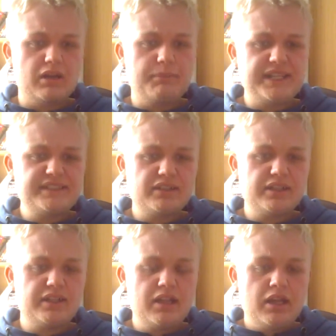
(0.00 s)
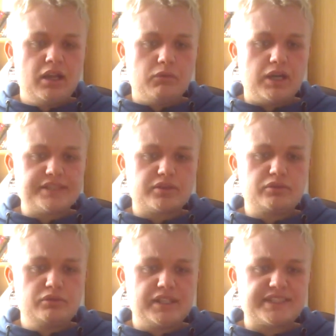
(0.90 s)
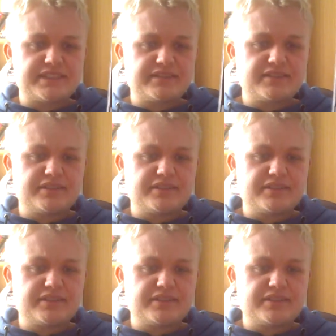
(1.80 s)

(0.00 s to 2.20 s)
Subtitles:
basically Ra's al Ghul has